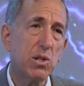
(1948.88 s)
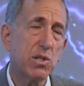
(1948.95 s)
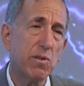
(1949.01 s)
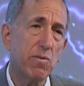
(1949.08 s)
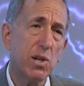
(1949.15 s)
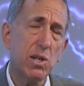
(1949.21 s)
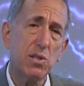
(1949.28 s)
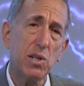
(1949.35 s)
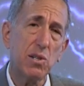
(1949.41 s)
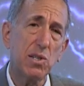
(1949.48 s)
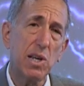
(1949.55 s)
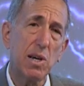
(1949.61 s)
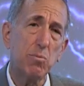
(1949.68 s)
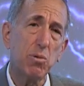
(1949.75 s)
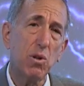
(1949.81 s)
of his
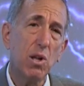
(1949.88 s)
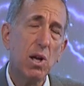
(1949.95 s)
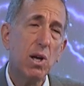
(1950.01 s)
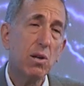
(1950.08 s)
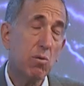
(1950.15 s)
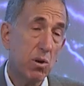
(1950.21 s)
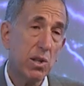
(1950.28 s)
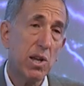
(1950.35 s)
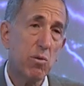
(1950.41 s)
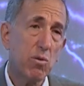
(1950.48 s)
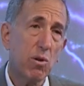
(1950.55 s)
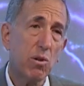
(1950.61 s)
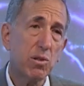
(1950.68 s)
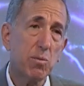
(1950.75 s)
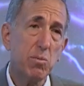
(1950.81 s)
example, well, they were
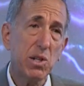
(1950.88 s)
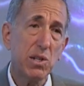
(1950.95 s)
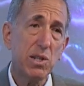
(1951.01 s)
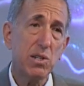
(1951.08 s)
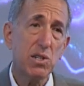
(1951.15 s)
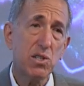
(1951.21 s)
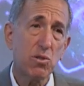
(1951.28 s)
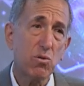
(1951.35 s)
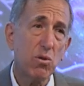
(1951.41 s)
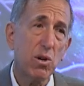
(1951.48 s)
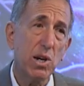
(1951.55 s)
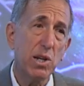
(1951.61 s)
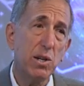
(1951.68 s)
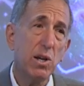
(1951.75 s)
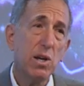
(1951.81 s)
ultimately
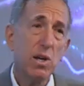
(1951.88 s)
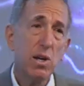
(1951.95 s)
destroyed.